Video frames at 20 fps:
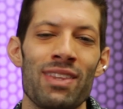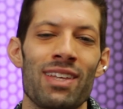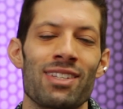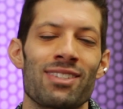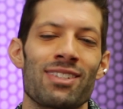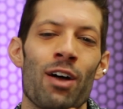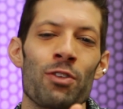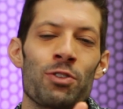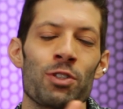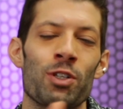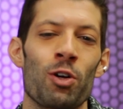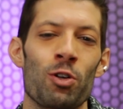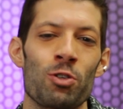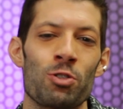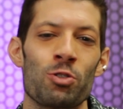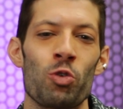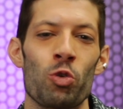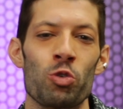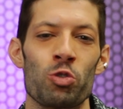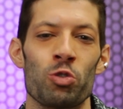that South Dakota
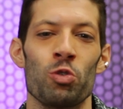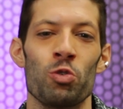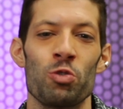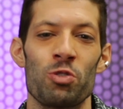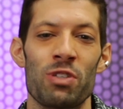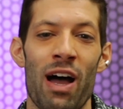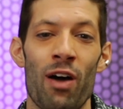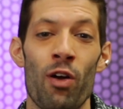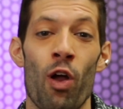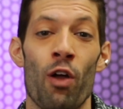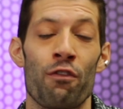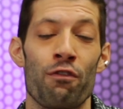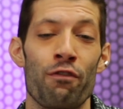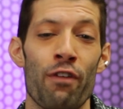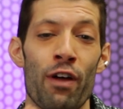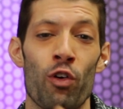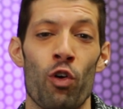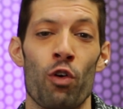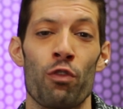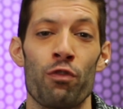schools lose out on
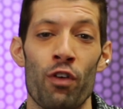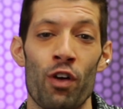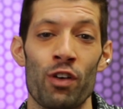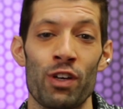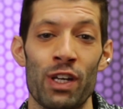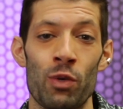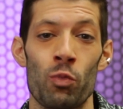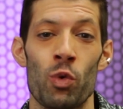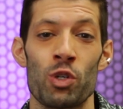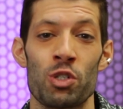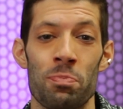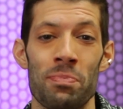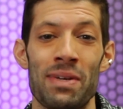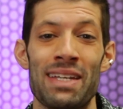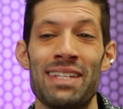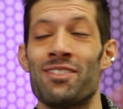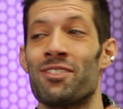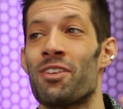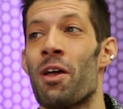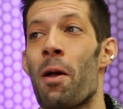federal funding, which
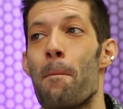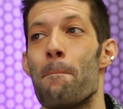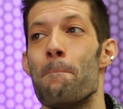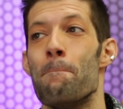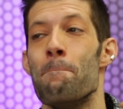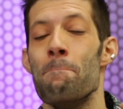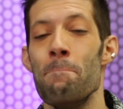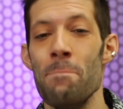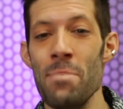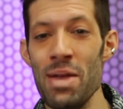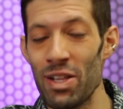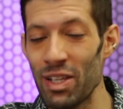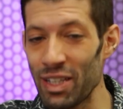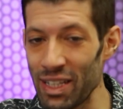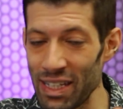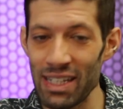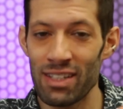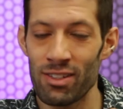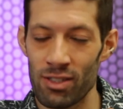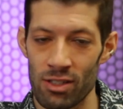means
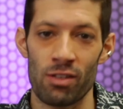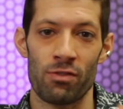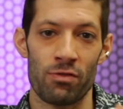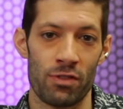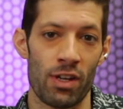millions of